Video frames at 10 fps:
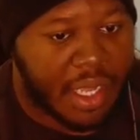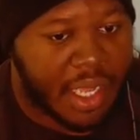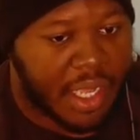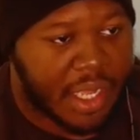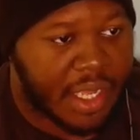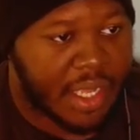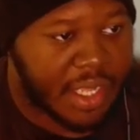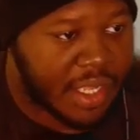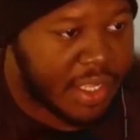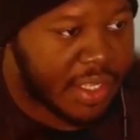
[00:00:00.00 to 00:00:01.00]

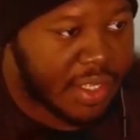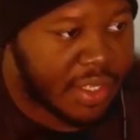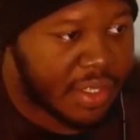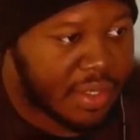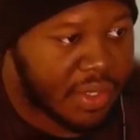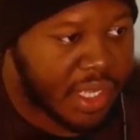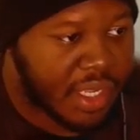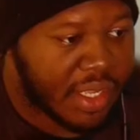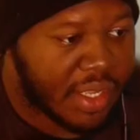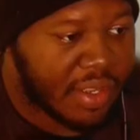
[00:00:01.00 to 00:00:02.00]
Uh,
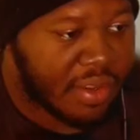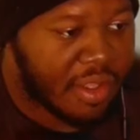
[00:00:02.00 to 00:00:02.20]
okay.